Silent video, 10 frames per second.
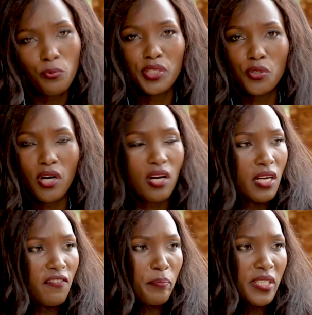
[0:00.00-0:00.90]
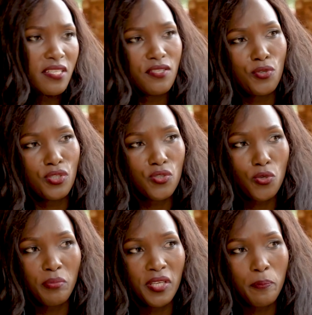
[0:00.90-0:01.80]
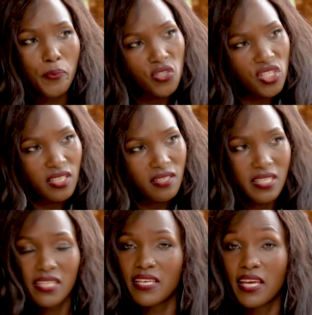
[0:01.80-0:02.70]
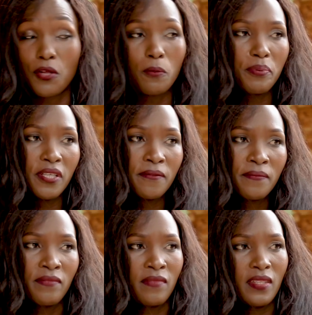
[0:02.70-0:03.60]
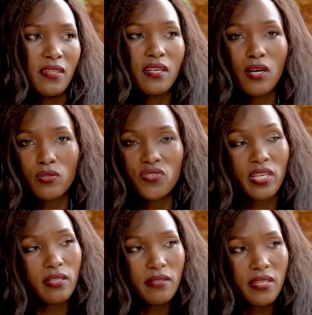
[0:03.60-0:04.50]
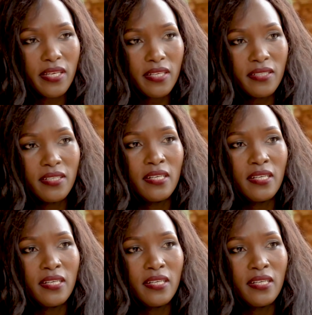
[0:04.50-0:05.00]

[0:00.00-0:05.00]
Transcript: We know our government is doing so many projects that are helping the girl child there,